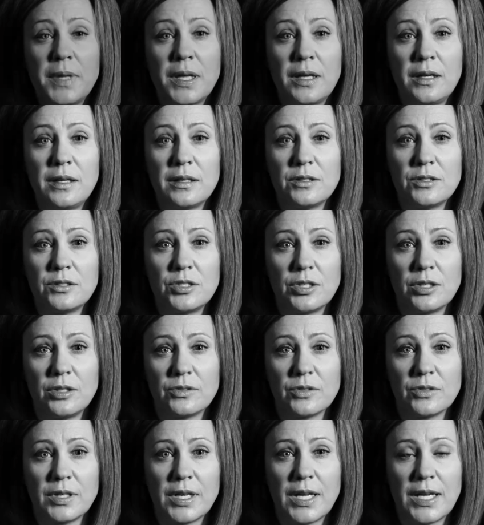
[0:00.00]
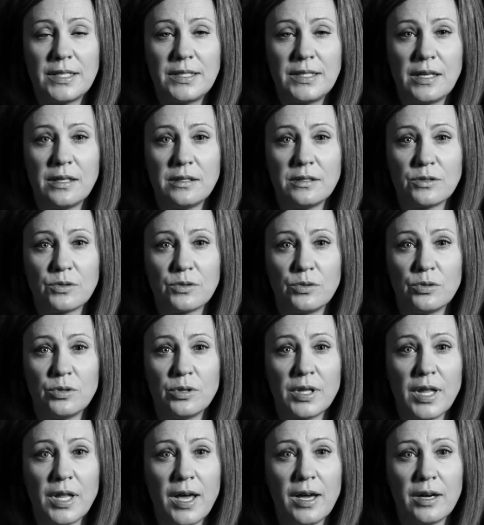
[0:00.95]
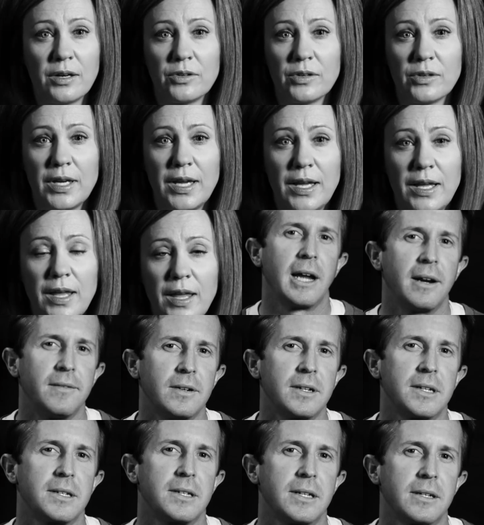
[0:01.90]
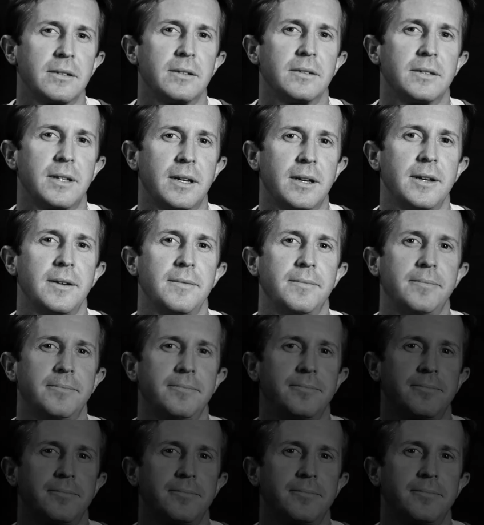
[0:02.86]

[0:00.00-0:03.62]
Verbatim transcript: million children attend school hungry every single day.